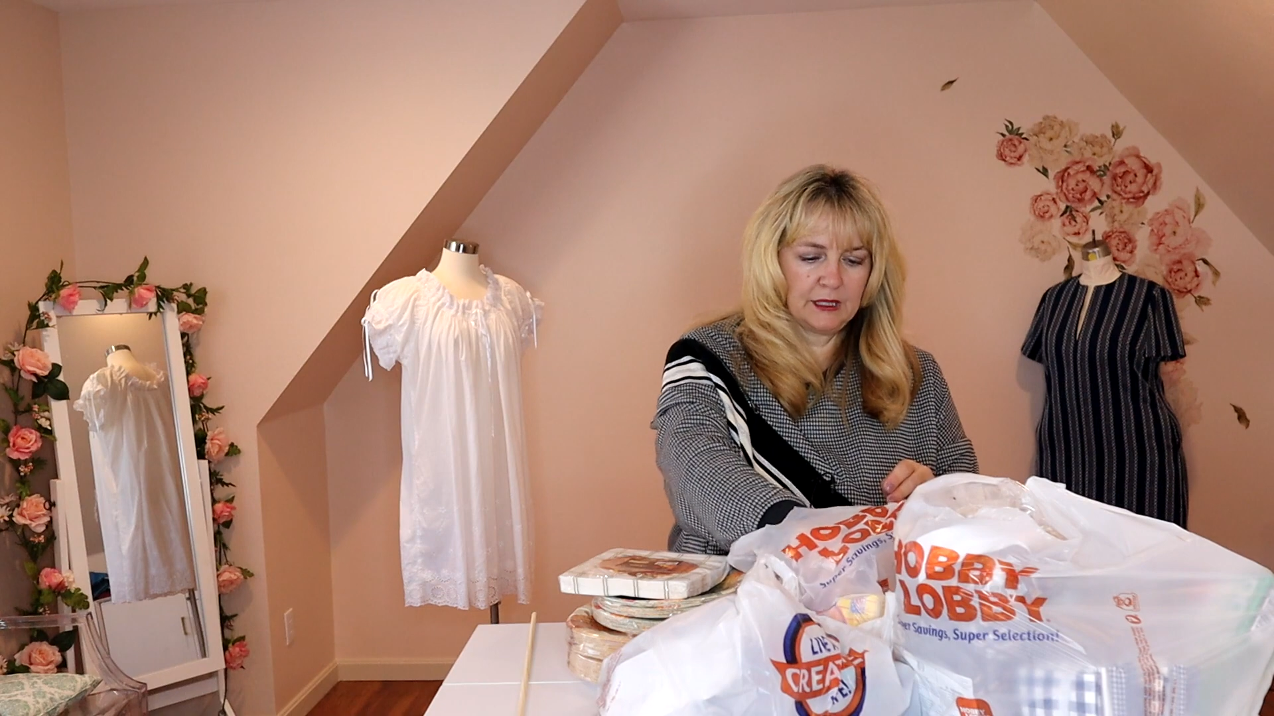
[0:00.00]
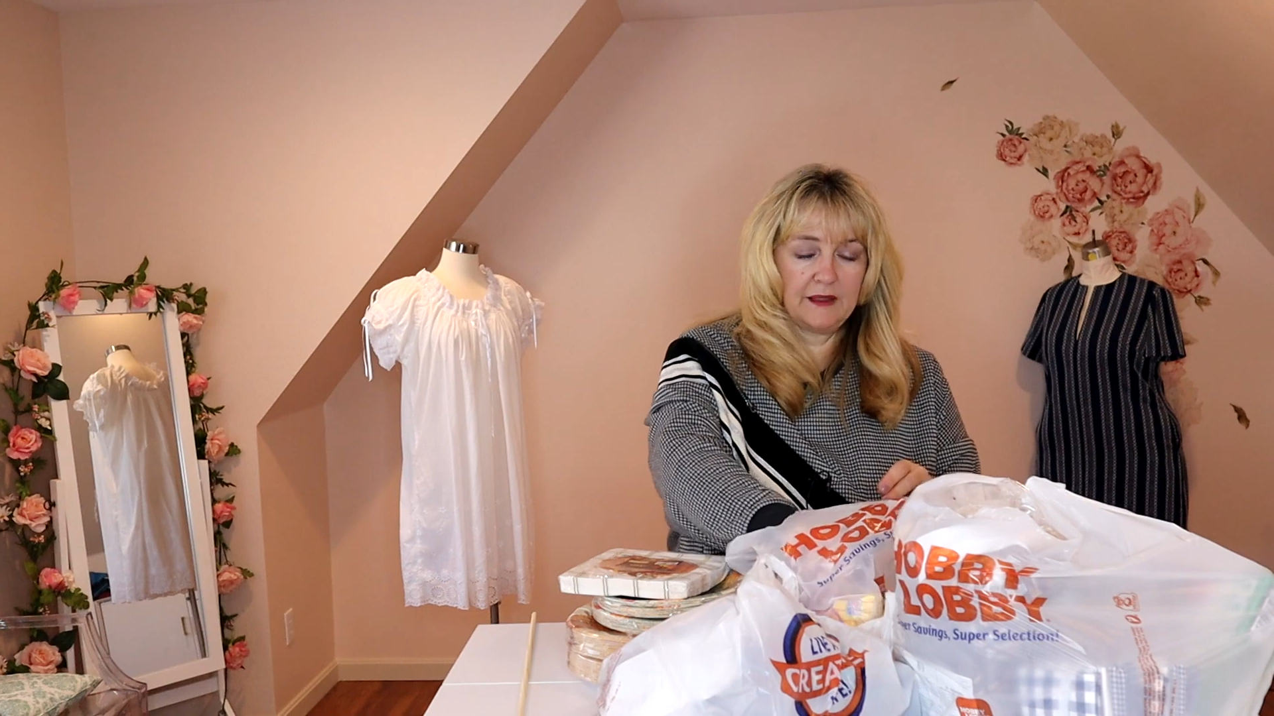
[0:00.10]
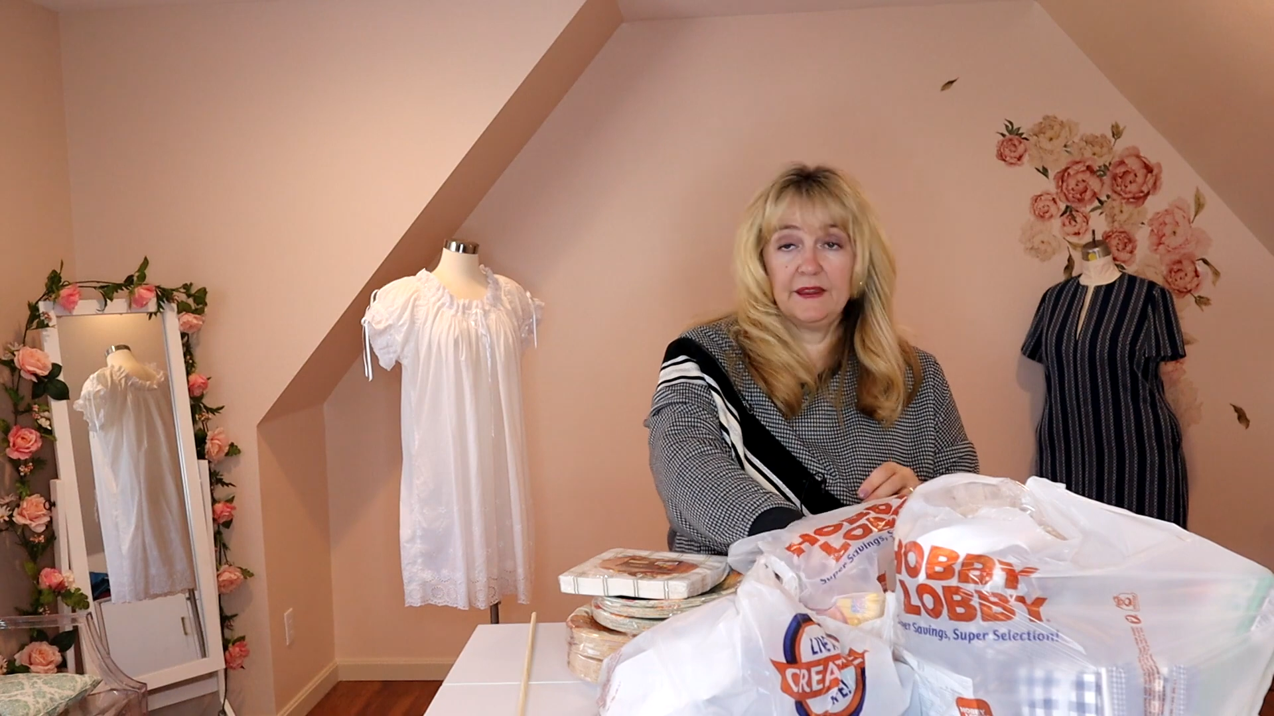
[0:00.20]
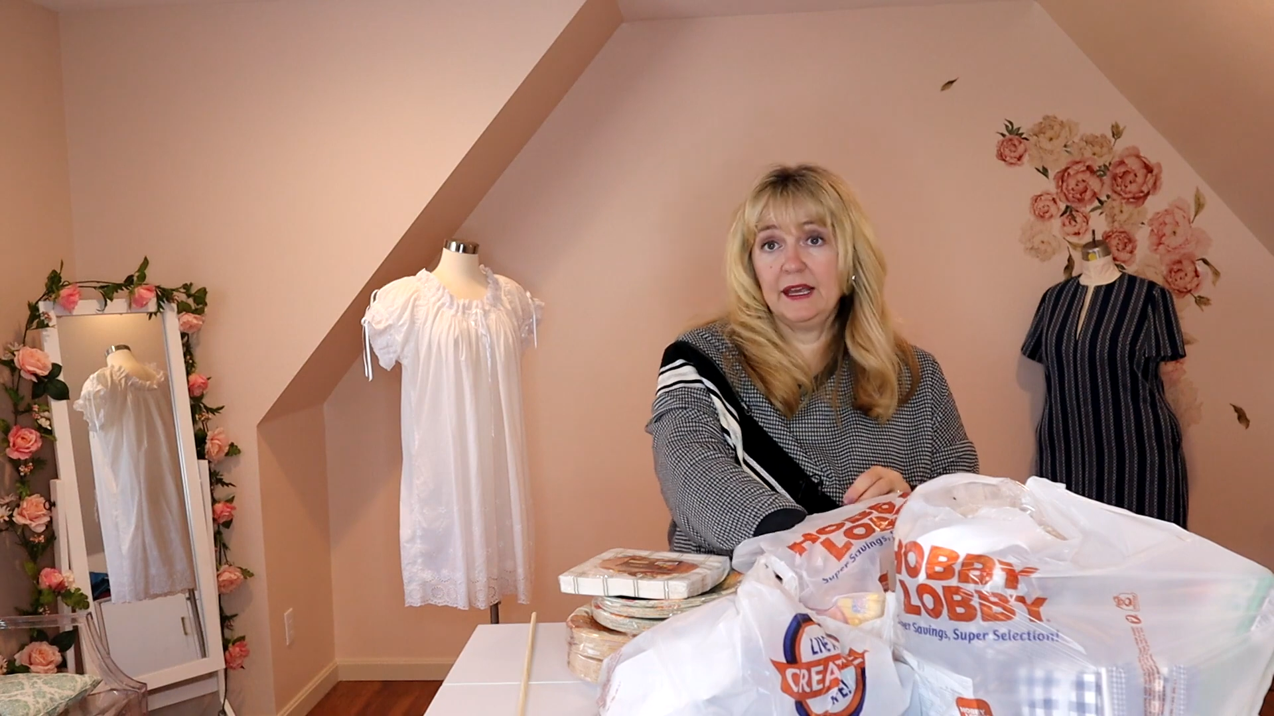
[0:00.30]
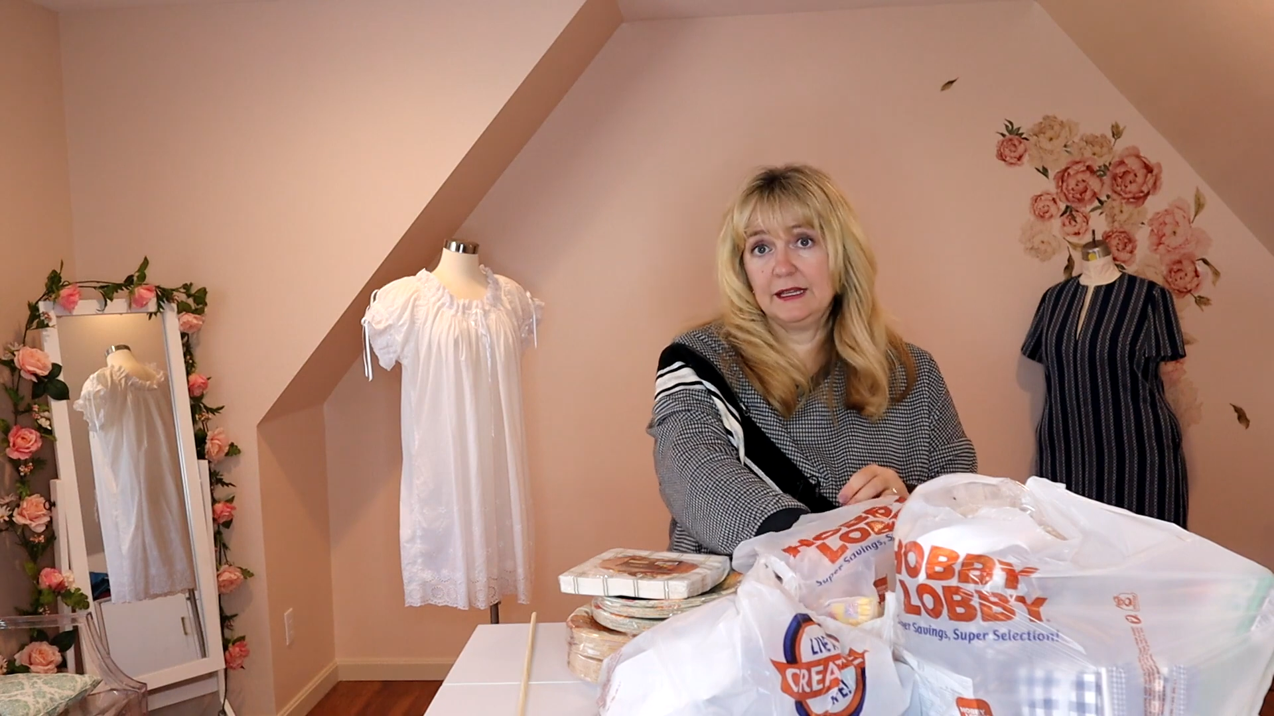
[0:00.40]

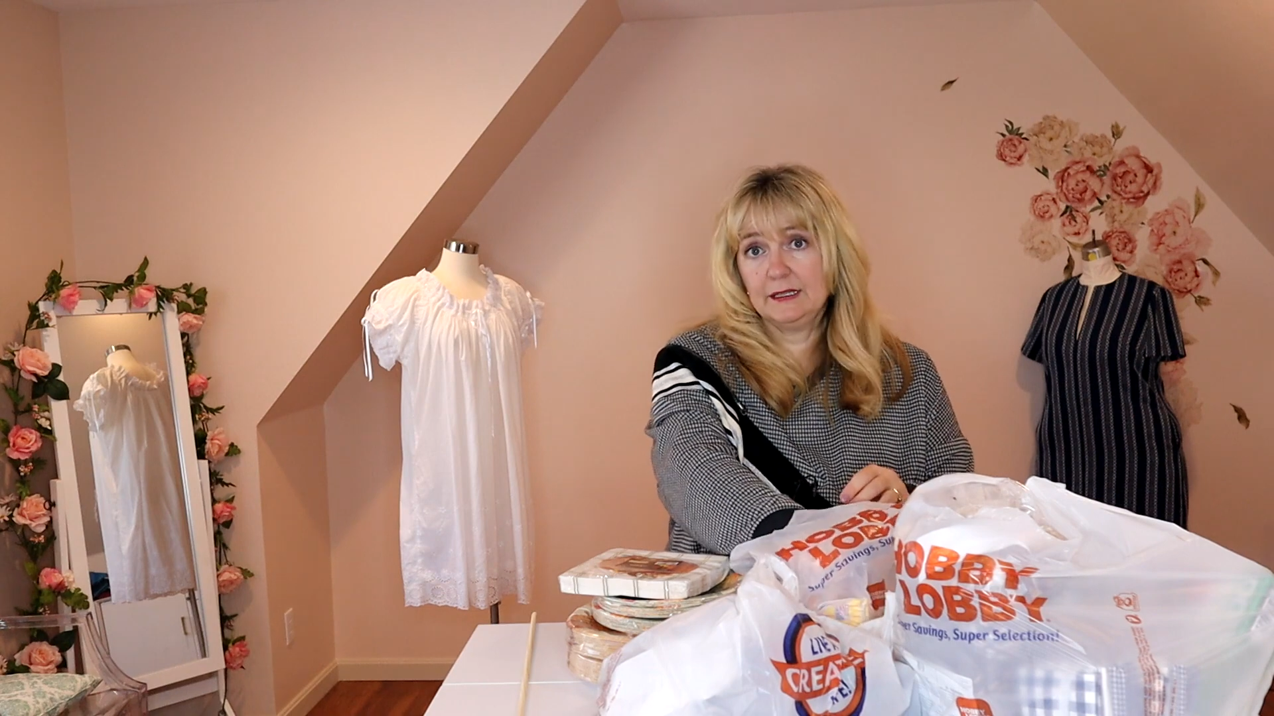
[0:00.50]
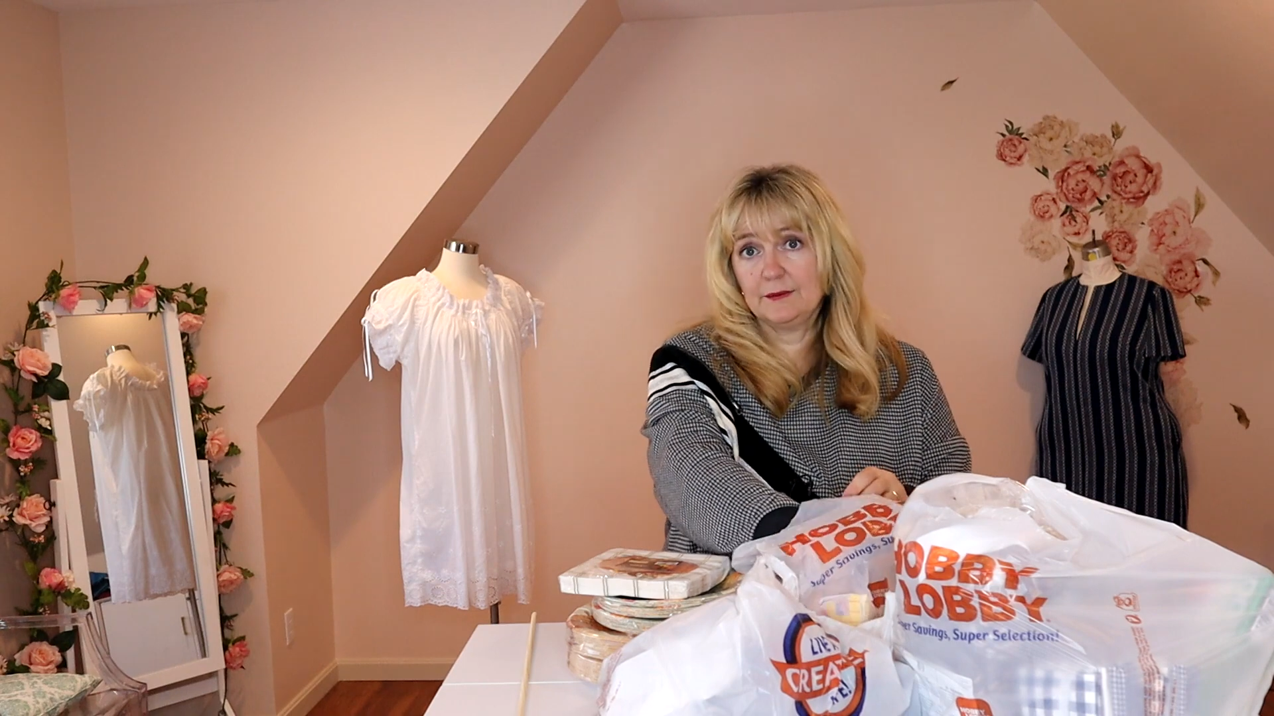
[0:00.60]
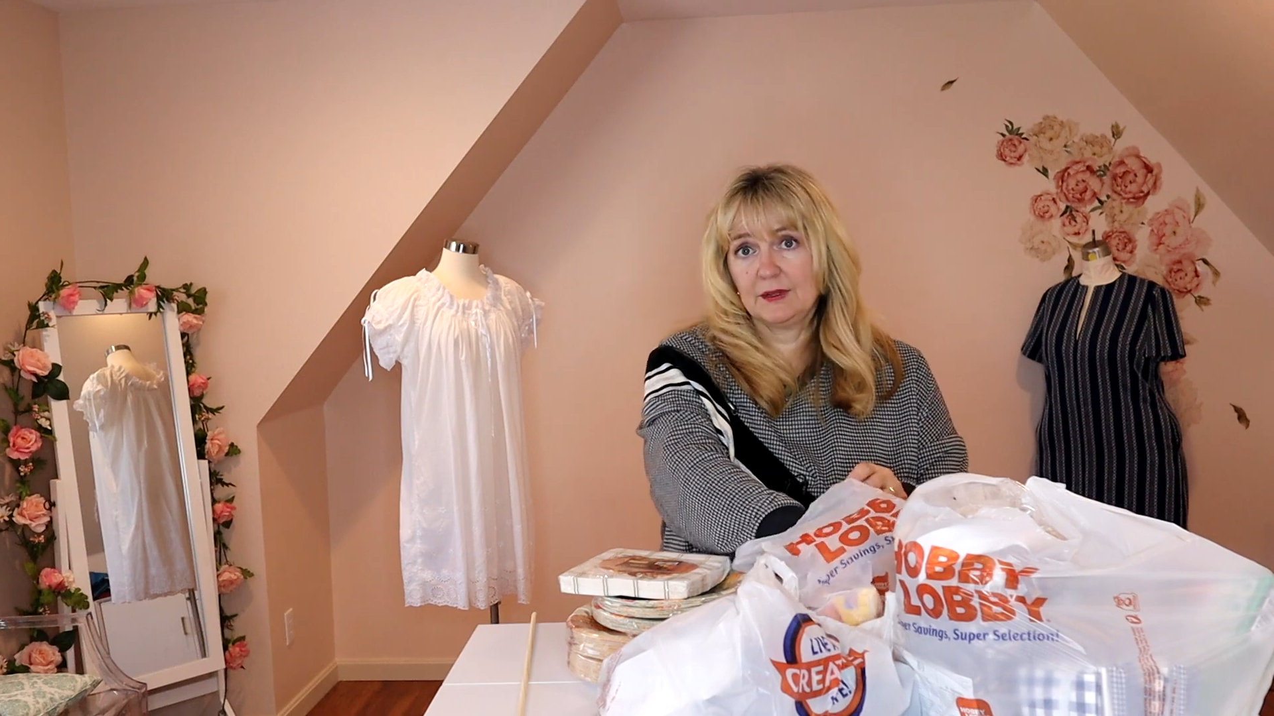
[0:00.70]
And then